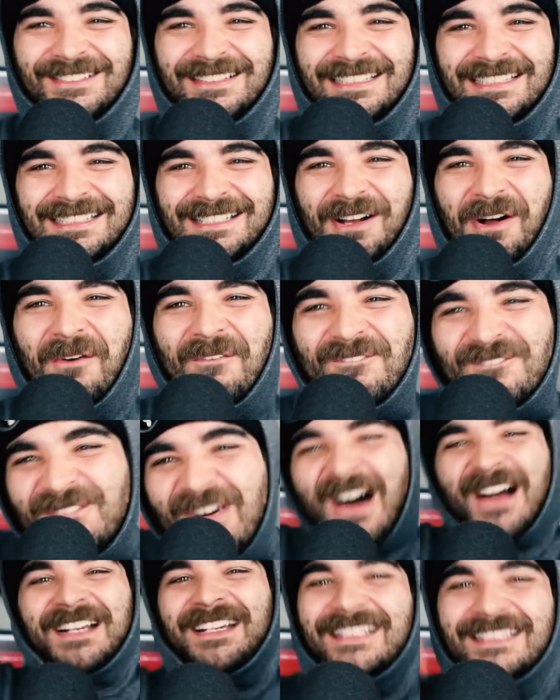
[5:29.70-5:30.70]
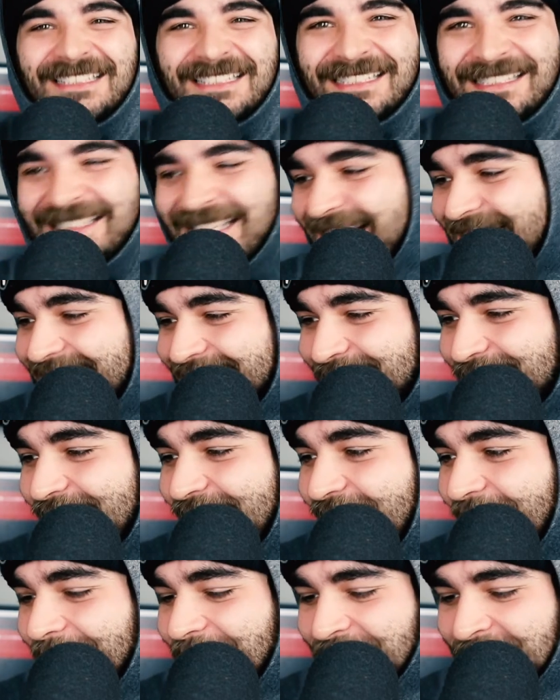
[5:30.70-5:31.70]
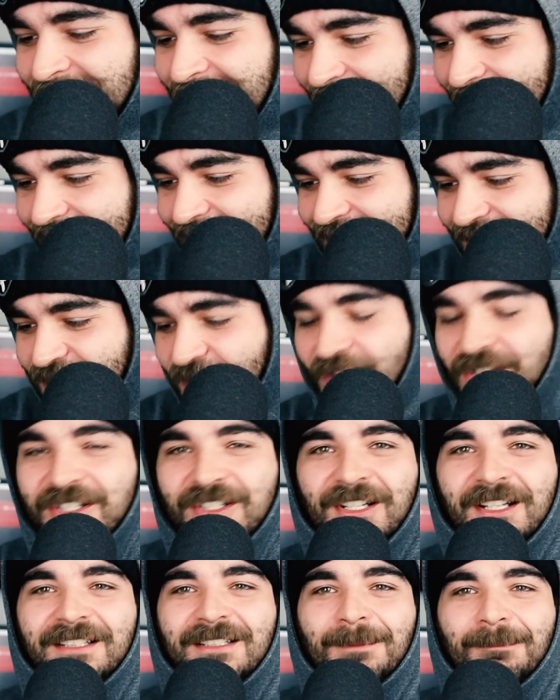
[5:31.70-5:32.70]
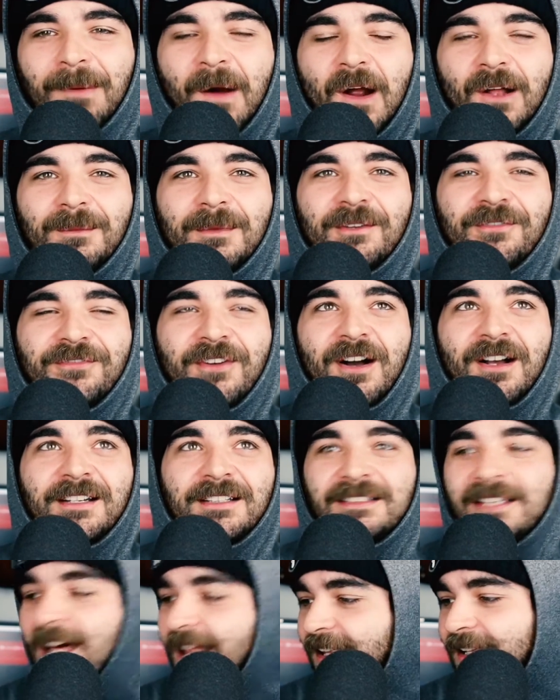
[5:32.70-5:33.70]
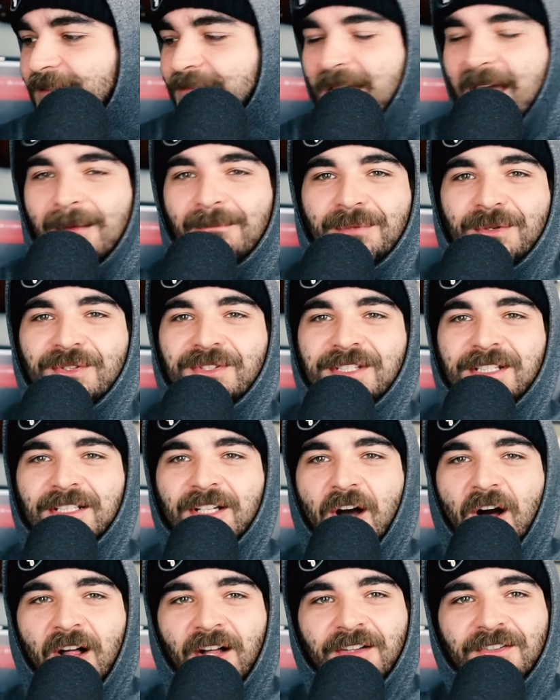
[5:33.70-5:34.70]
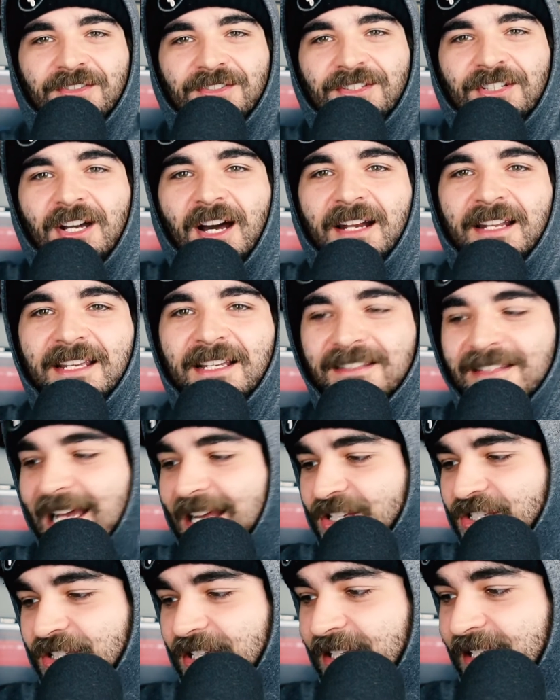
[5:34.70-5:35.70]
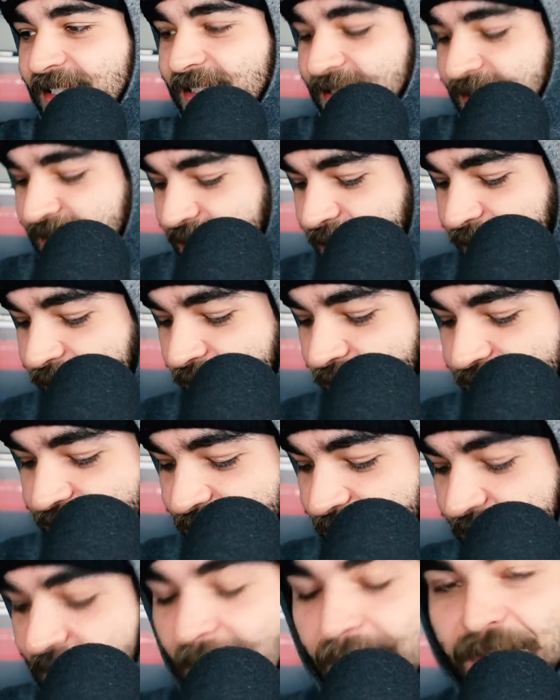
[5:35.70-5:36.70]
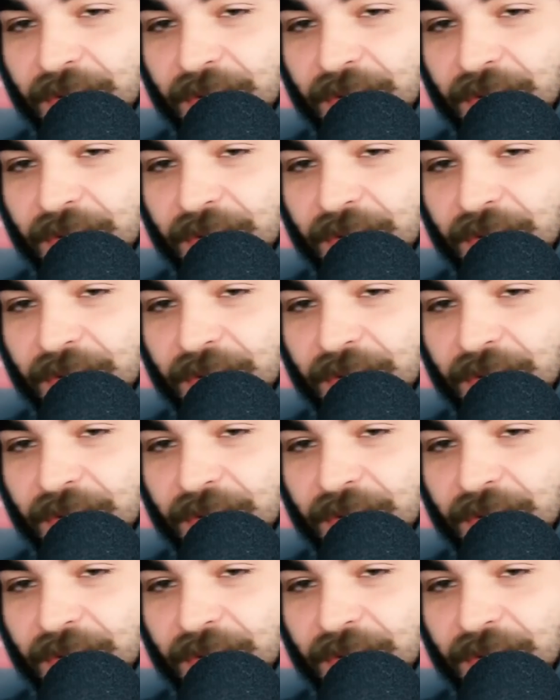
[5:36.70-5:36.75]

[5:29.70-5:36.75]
was so fucking sick, bro. George Clinton, Parliament Funkadelic, man. Bootsy Collins, you got to get that shit into you, bro. So yeah,